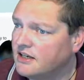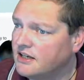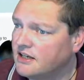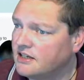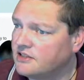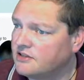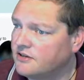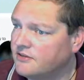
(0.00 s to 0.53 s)

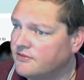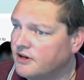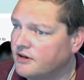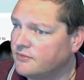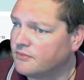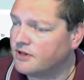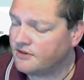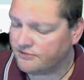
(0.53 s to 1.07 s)
And so if I
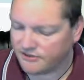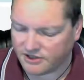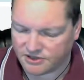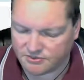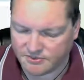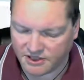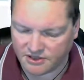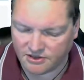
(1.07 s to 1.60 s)

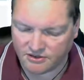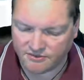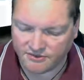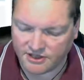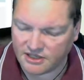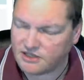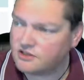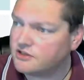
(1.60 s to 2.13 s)
refresh my
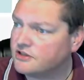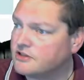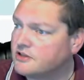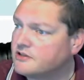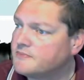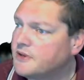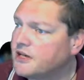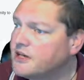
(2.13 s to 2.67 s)

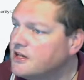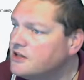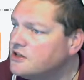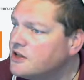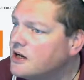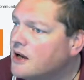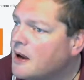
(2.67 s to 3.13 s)
notifications page,